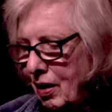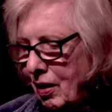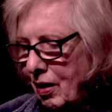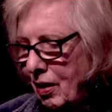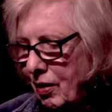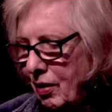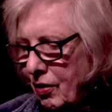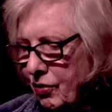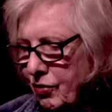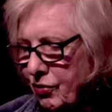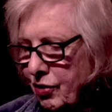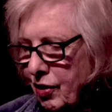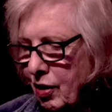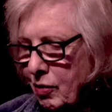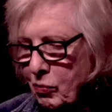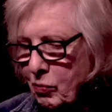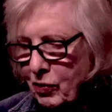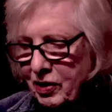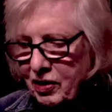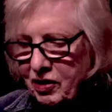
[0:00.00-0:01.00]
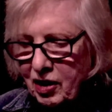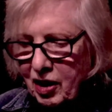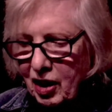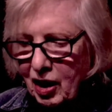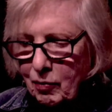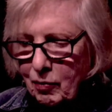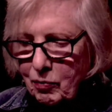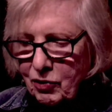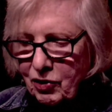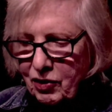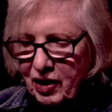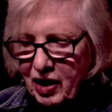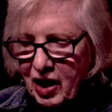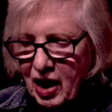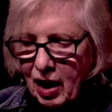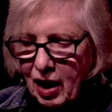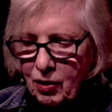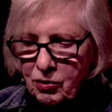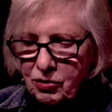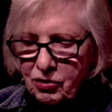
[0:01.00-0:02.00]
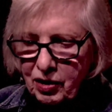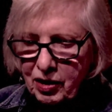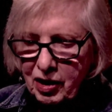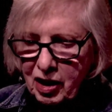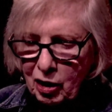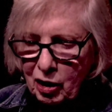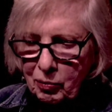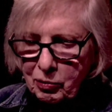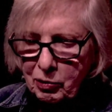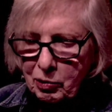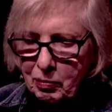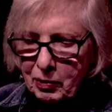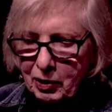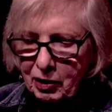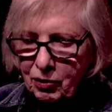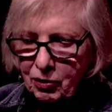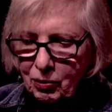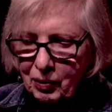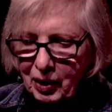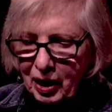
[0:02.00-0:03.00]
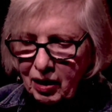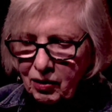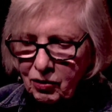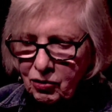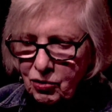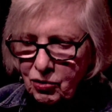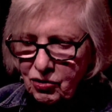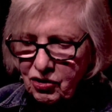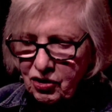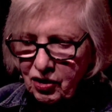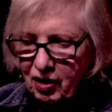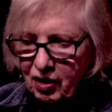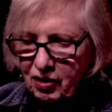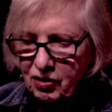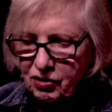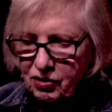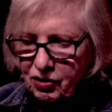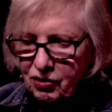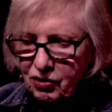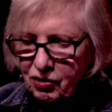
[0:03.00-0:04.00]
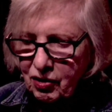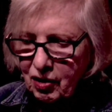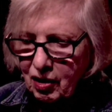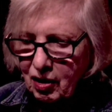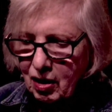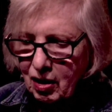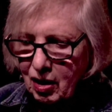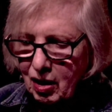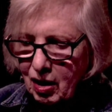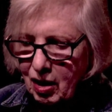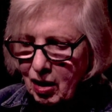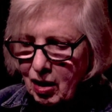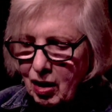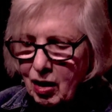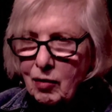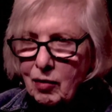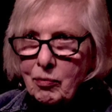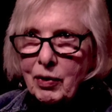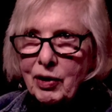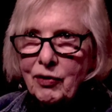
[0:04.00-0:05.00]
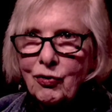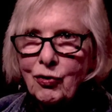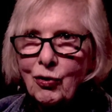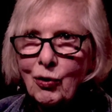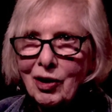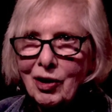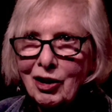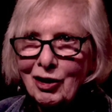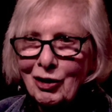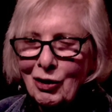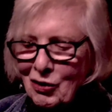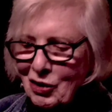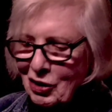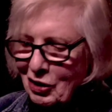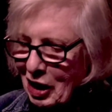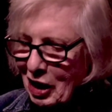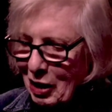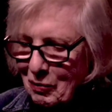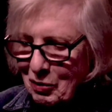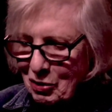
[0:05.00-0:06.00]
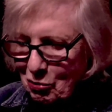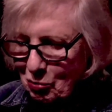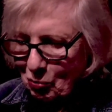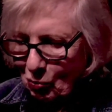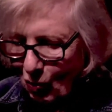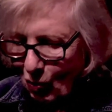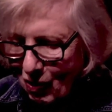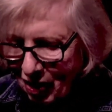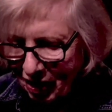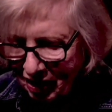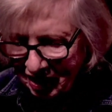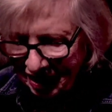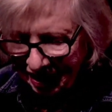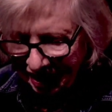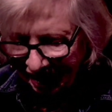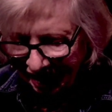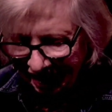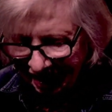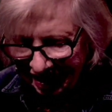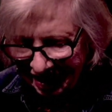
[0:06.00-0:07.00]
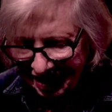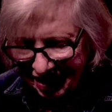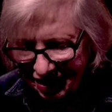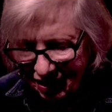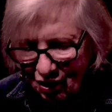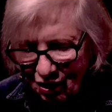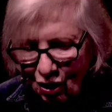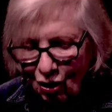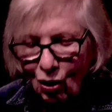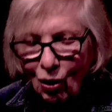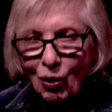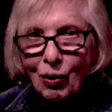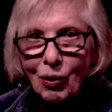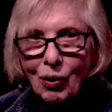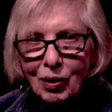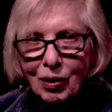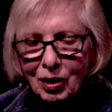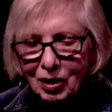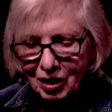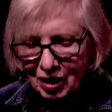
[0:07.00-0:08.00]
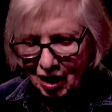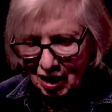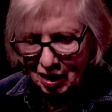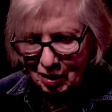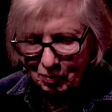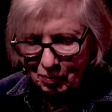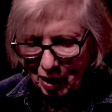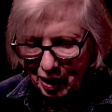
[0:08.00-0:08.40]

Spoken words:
Someone came to the house and helped me do exercises. Before long, I was walking, all on my